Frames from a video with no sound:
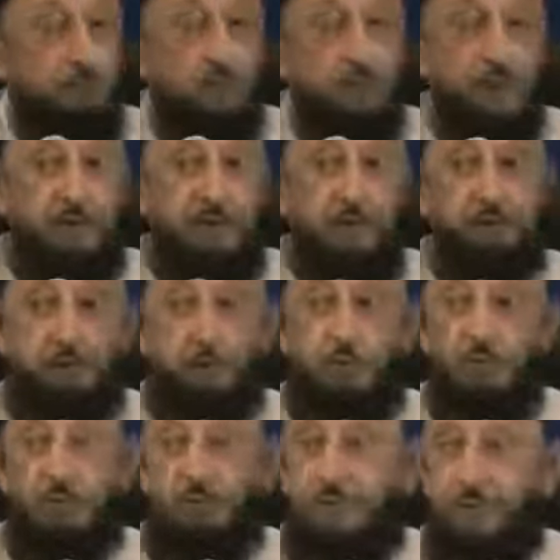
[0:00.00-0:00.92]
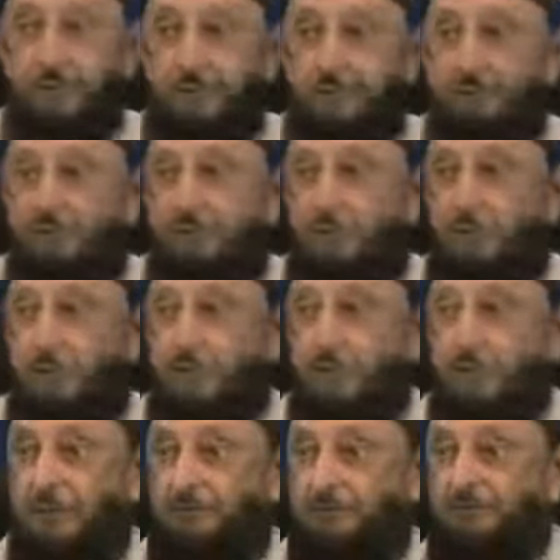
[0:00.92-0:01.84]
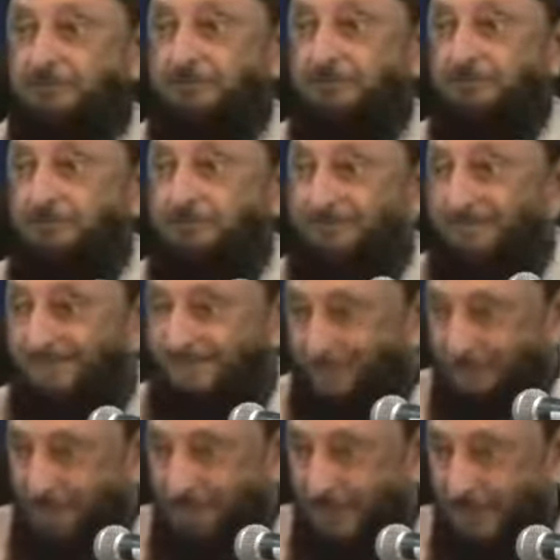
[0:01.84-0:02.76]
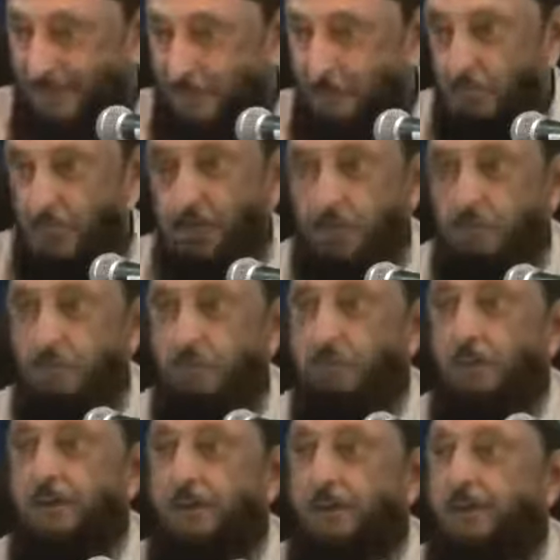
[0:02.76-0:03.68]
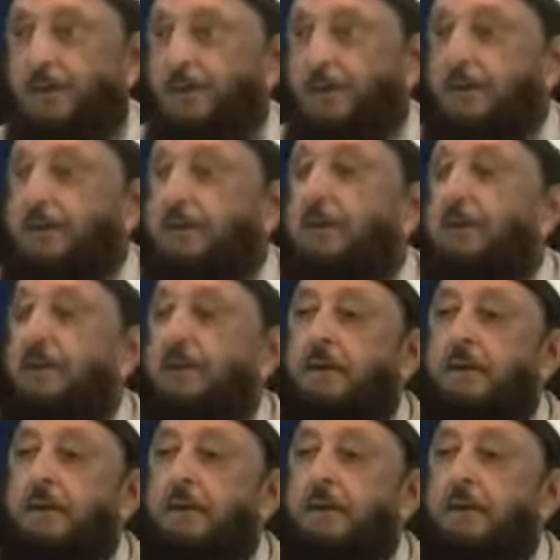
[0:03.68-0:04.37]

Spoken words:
for exposing this fraud. Why would women